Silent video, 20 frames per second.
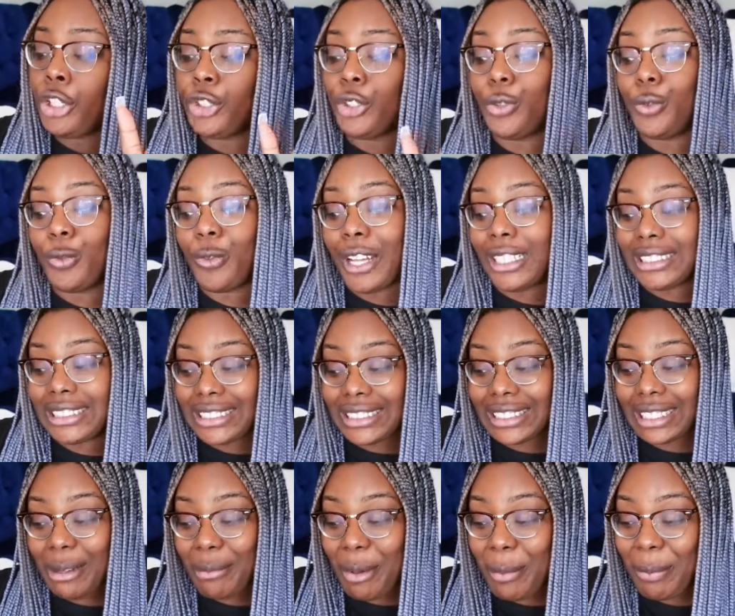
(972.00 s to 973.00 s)
You vent
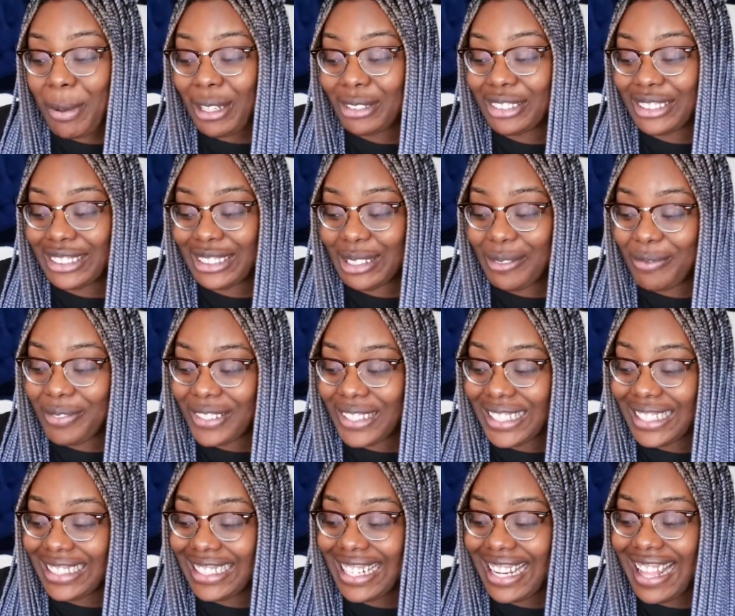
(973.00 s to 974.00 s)
to them about something
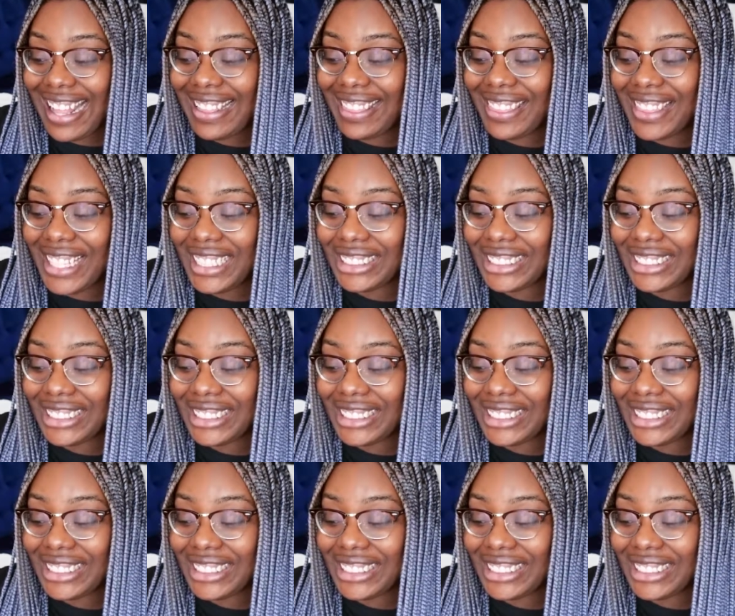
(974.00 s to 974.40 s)
and